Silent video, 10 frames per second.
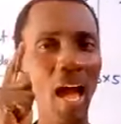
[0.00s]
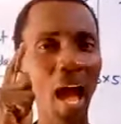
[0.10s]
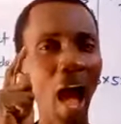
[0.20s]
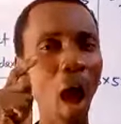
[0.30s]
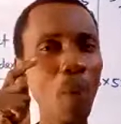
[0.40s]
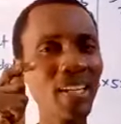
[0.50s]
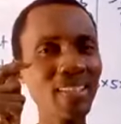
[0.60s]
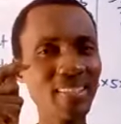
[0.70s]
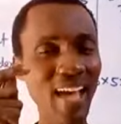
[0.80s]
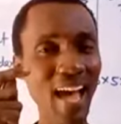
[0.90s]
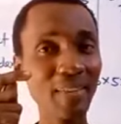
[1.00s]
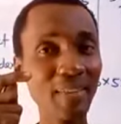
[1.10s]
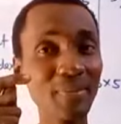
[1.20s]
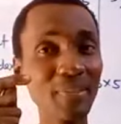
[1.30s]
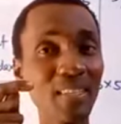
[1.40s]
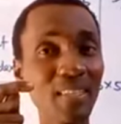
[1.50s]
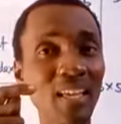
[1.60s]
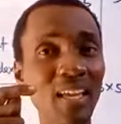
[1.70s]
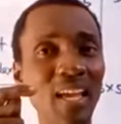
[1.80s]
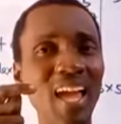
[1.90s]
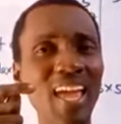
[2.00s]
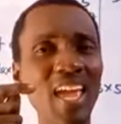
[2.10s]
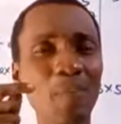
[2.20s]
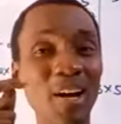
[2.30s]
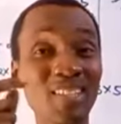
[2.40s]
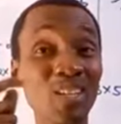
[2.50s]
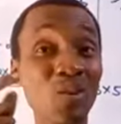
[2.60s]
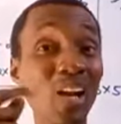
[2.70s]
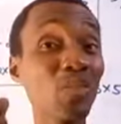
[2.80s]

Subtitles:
How many times a particular